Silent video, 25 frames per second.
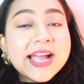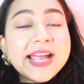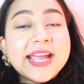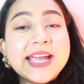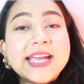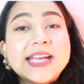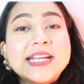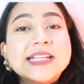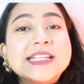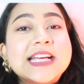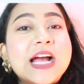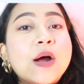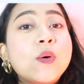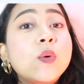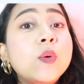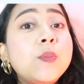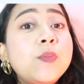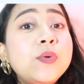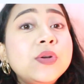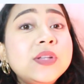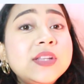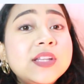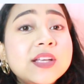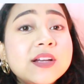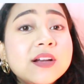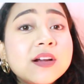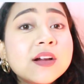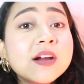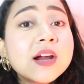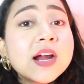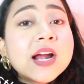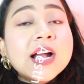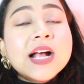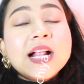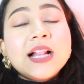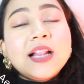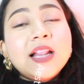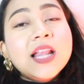and I will put their
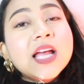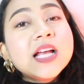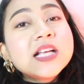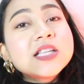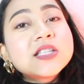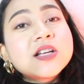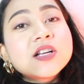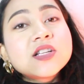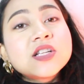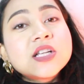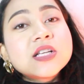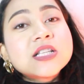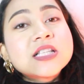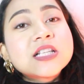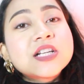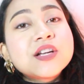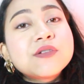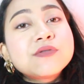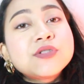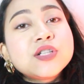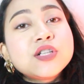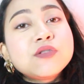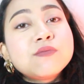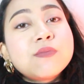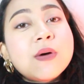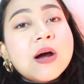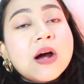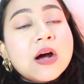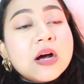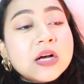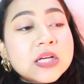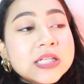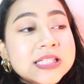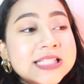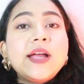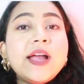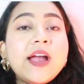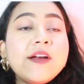links on the description
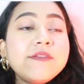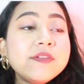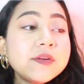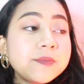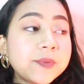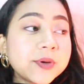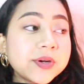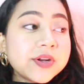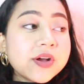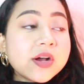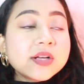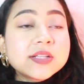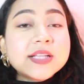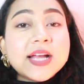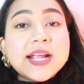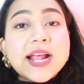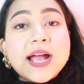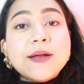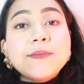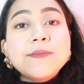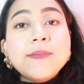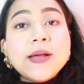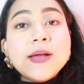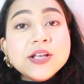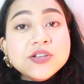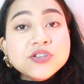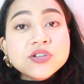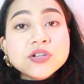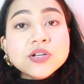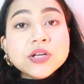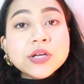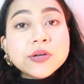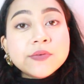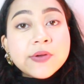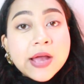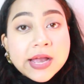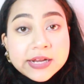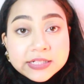box. Every product that I'm
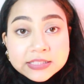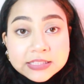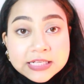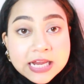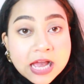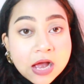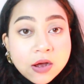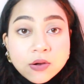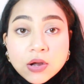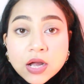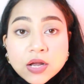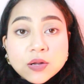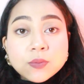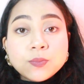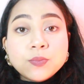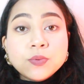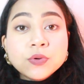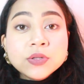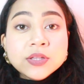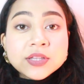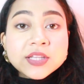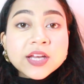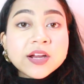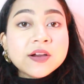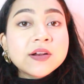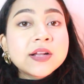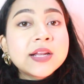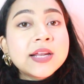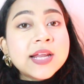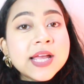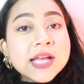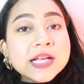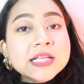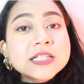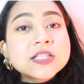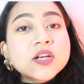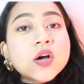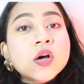mentioning right now, I put their
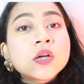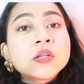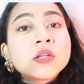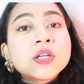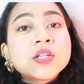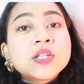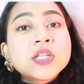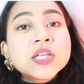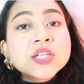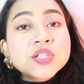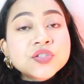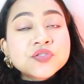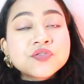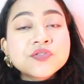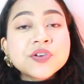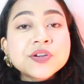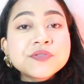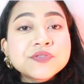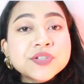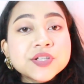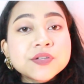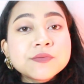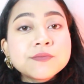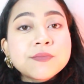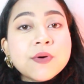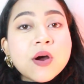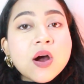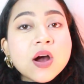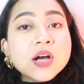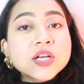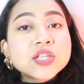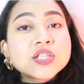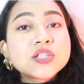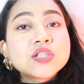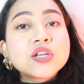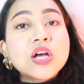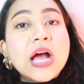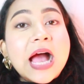links on the description
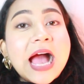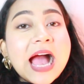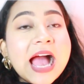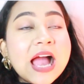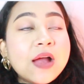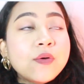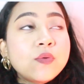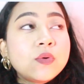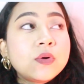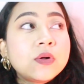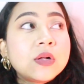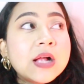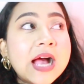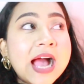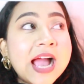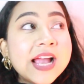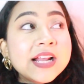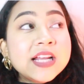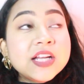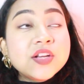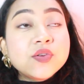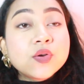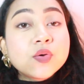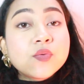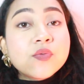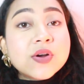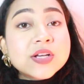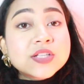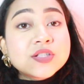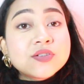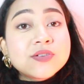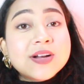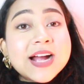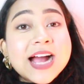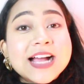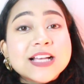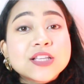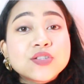box. I will highly request you
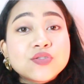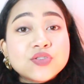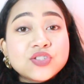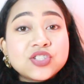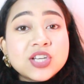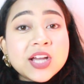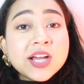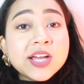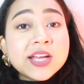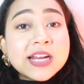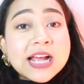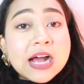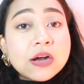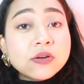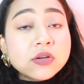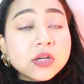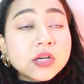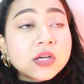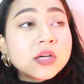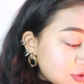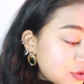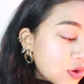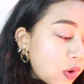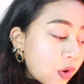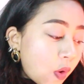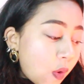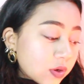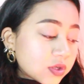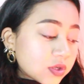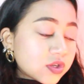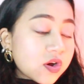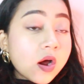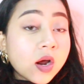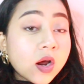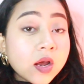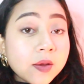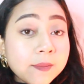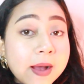guys to check it out. So
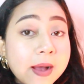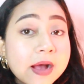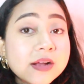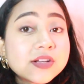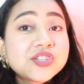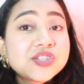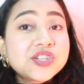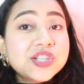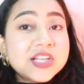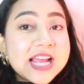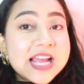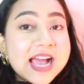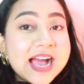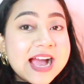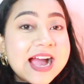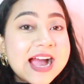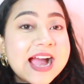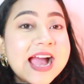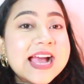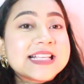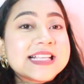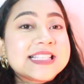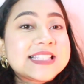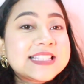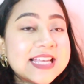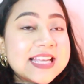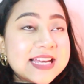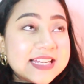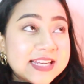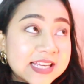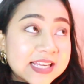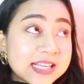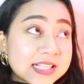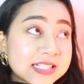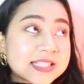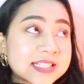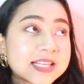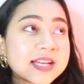talking about Chia
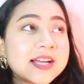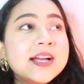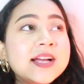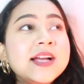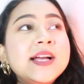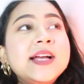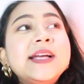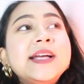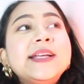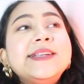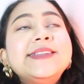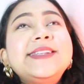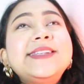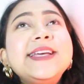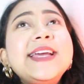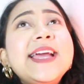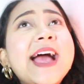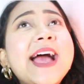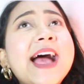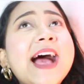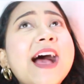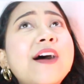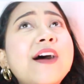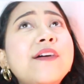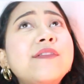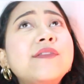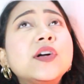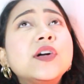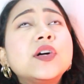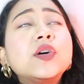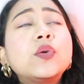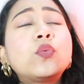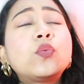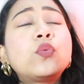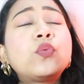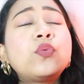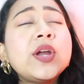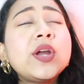Aesthetics, they have
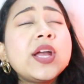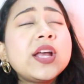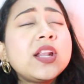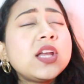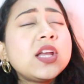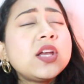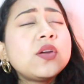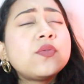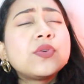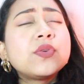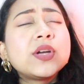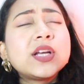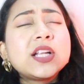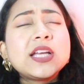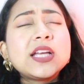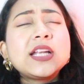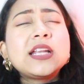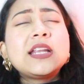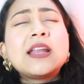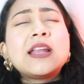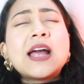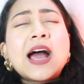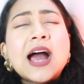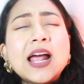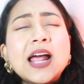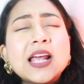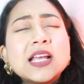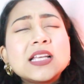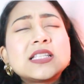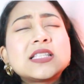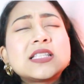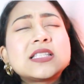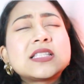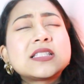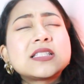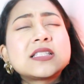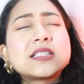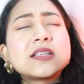really
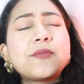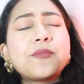nice